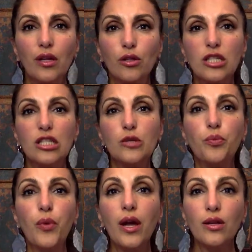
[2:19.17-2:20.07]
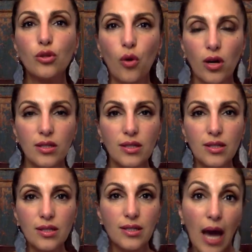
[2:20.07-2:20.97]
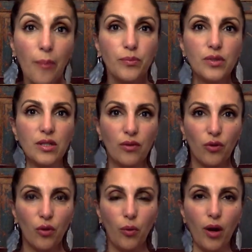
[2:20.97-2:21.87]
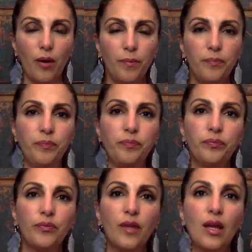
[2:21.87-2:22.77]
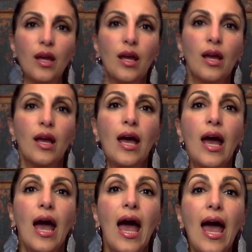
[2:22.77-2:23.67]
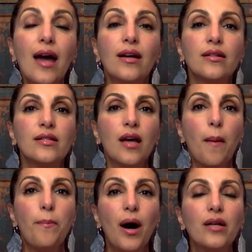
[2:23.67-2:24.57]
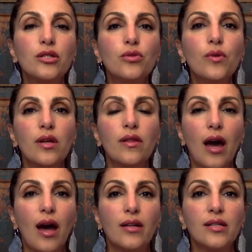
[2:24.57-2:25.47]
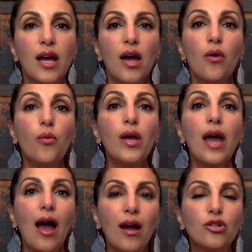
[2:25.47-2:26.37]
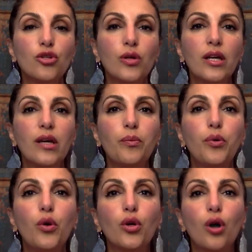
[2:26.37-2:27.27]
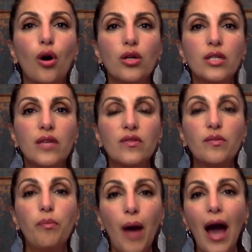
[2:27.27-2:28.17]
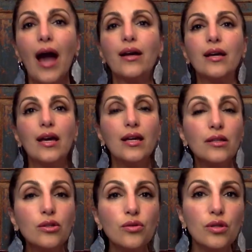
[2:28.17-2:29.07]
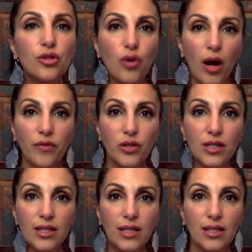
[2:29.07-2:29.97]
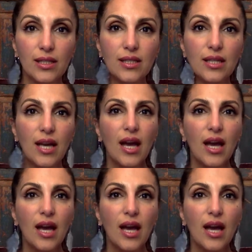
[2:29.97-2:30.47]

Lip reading: spring to our steps, if you will. And by doing that, we actually put ourselves back into the driver's seats.